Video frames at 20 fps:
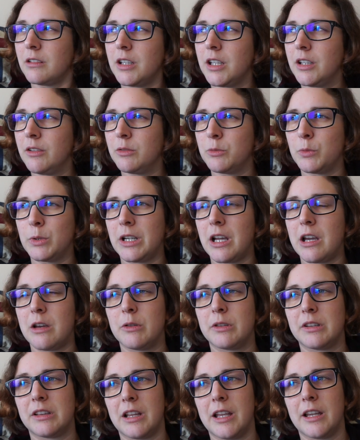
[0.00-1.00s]
Even when I
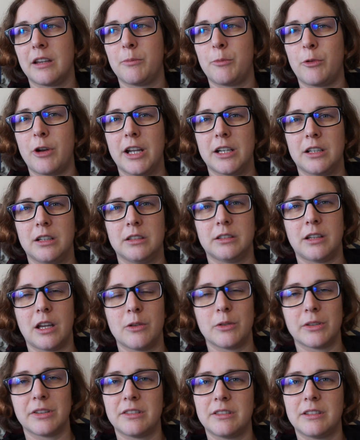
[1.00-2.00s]
was like pregnant,
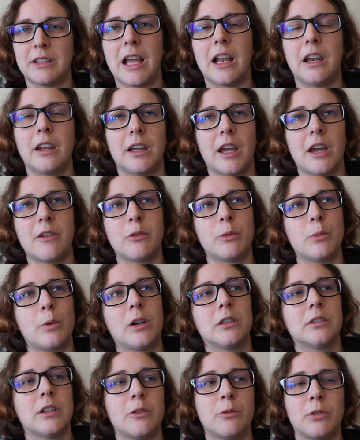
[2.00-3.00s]
I was telling
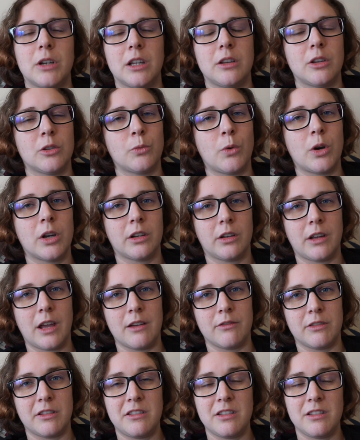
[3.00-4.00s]
everyone I really don't want to
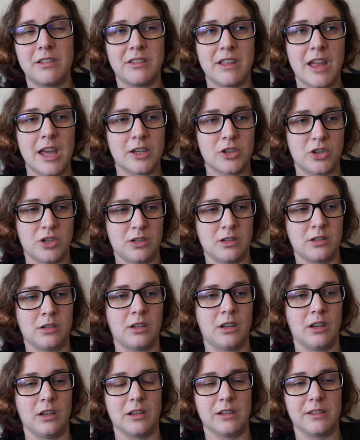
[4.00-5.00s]
have a C-section
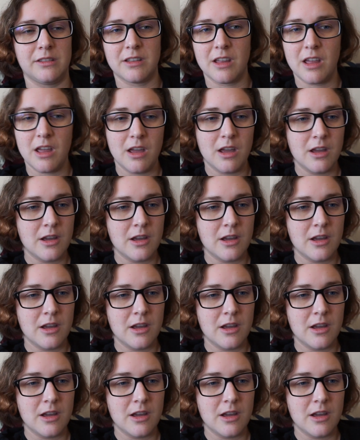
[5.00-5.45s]
because